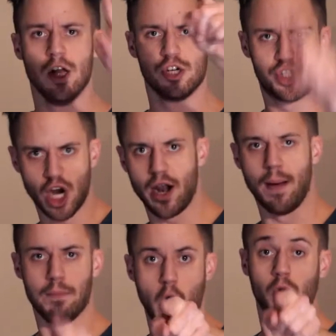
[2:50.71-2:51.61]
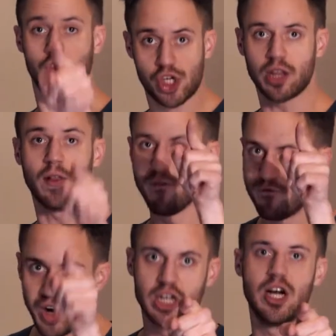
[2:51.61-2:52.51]
Shut up. No, shut the
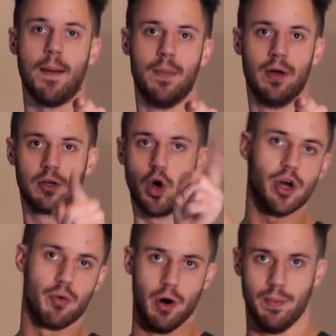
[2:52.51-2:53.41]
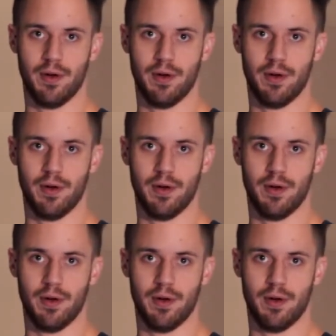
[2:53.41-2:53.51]
fuck up. Go to your room.